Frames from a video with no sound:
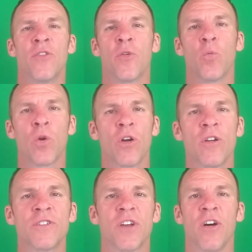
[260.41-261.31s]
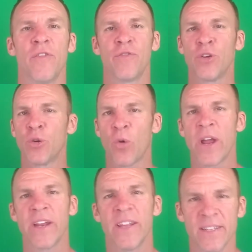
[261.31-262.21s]
the words of
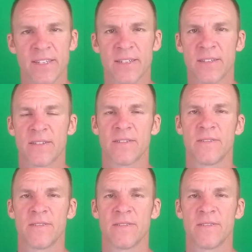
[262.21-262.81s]
greatness.